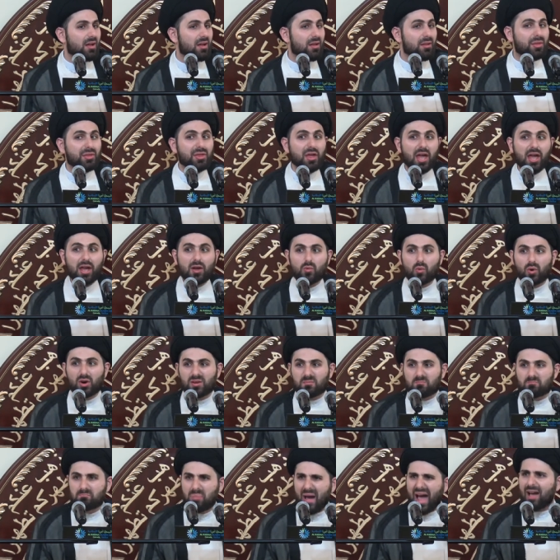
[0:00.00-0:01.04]
they were
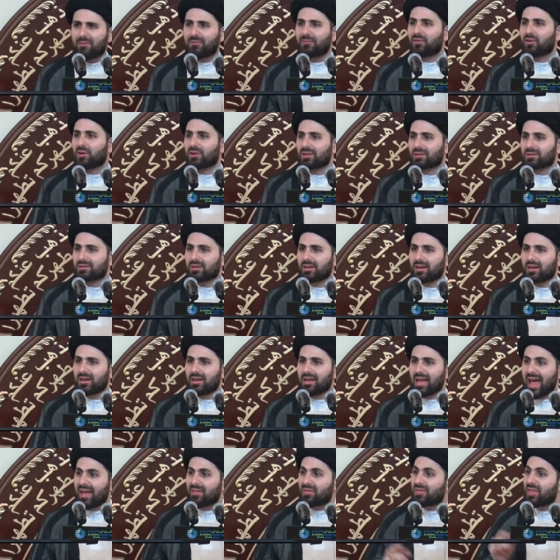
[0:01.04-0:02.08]
baffled
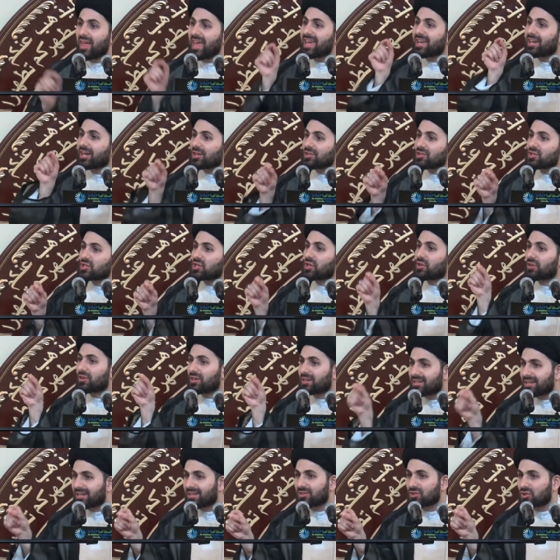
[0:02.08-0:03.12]
and they
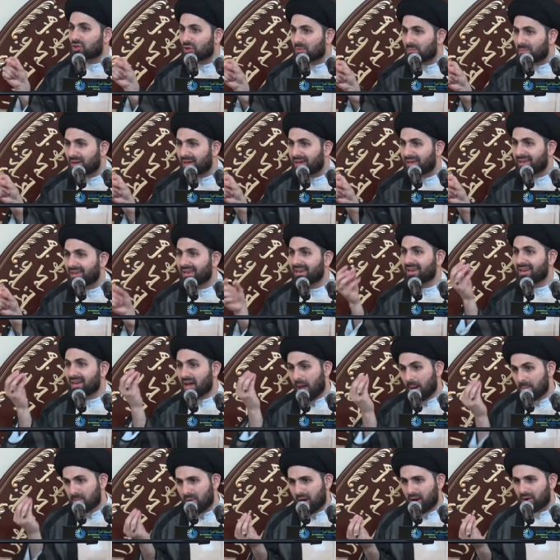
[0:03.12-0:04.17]
considered it to be
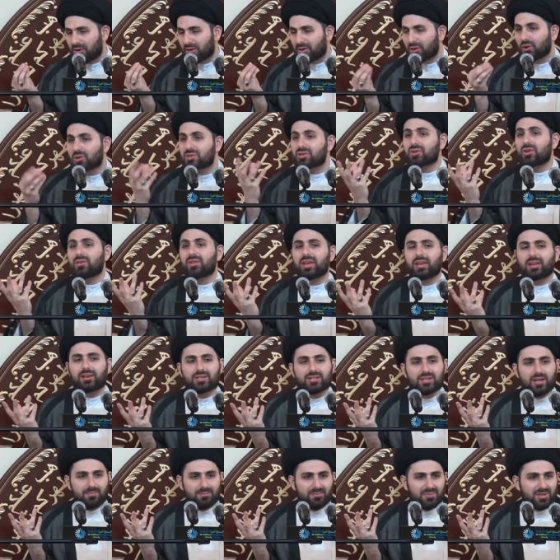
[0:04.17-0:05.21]
a miracle, so they
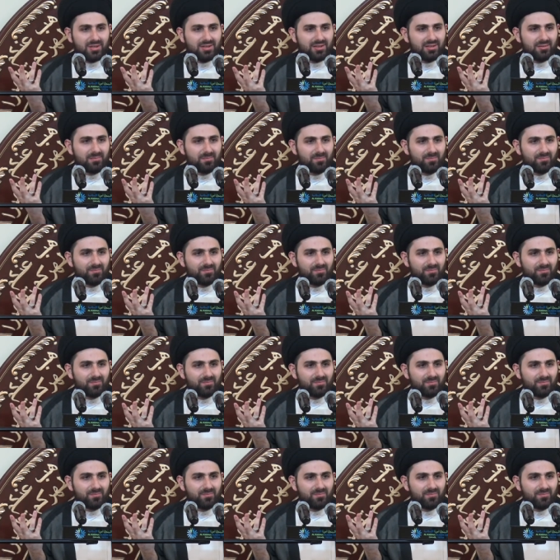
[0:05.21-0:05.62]
accepted.